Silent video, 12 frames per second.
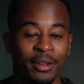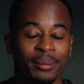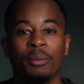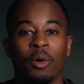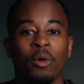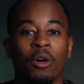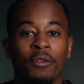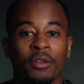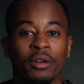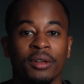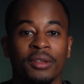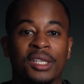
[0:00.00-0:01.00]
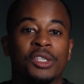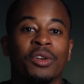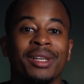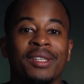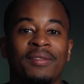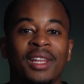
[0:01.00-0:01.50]
Moreover, the
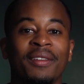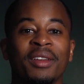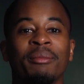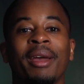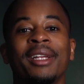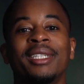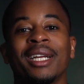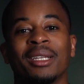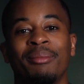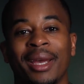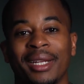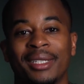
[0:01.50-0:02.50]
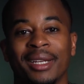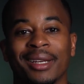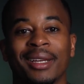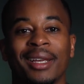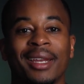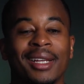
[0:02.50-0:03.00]
stress of living paycheck to
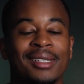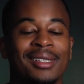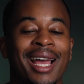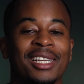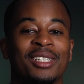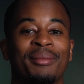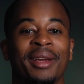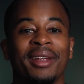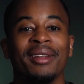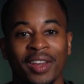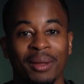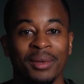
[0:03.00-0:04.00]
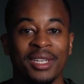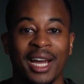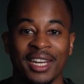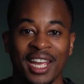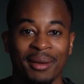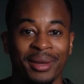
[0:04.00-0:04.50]
paycheck can exacerbate family
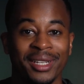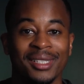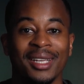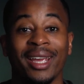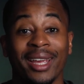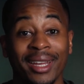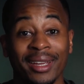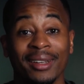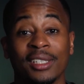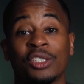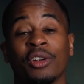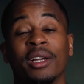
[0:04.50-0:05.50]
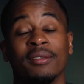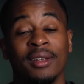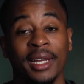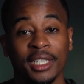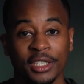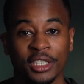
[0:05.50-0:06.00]
dynamics and strain
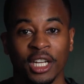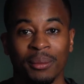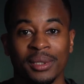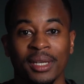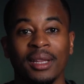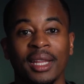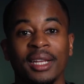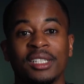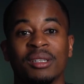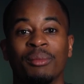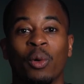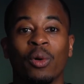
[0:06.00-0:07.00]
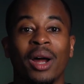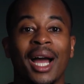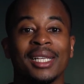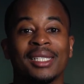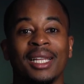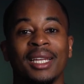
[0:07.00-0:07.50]
relationships, leading to more
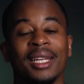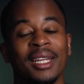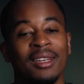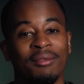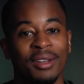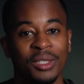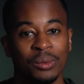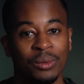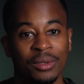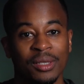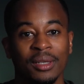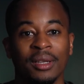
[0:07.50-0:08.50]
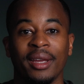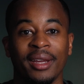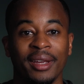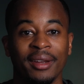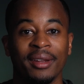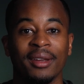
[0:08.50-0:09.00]
isolated individuals
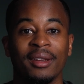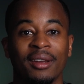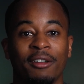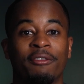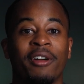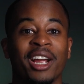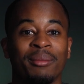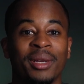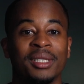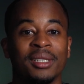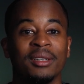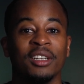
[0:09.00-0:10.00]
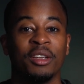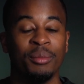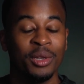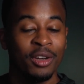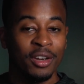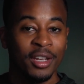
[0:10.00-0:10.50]
and a fragmented
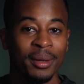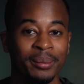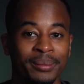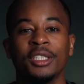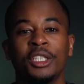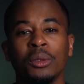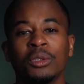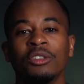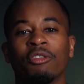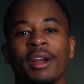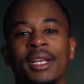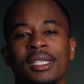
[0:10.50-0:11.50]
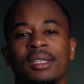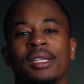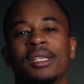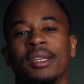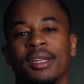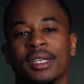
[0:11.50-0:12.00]
community. Children raised in these
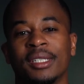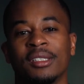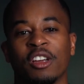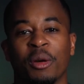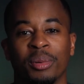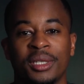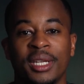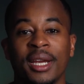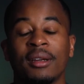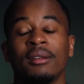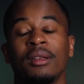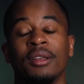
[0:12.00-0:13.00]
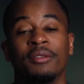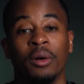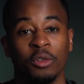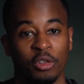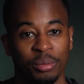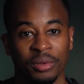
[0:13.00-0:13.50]
conditions are particularly
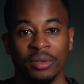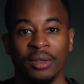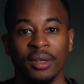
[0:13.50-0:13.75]
vulnerable.